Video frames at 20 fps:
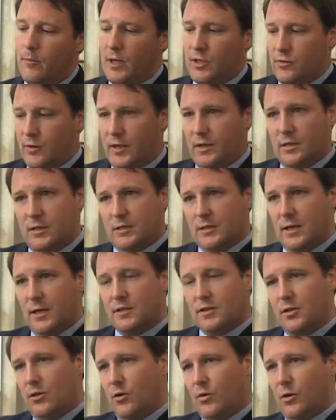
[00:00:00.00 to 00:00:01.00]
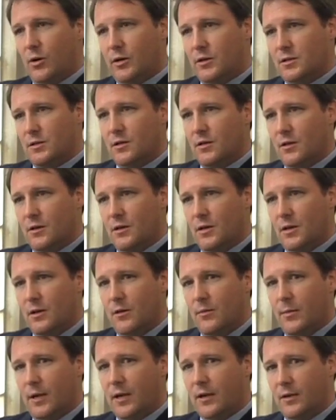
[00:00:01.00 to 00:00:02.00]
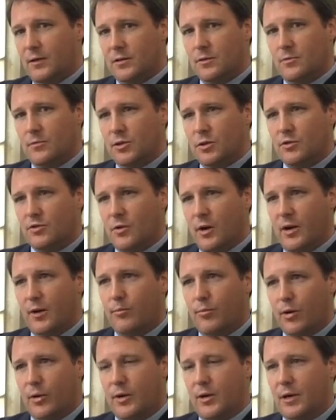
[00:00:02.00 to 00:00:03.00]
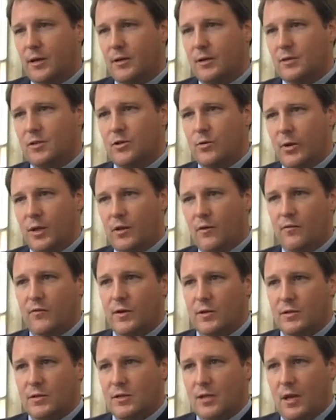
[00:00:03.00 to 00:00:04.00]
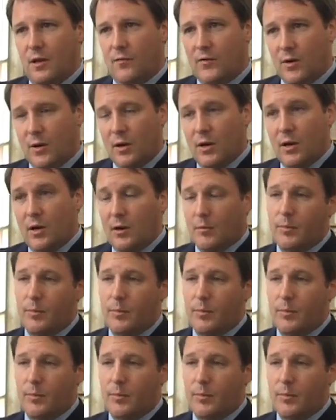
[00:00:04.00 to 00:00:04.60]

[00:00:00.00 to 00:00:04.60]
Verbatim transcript: by trying to assess the organs and, and, the mechanisms and try to predict it so we can feel safer.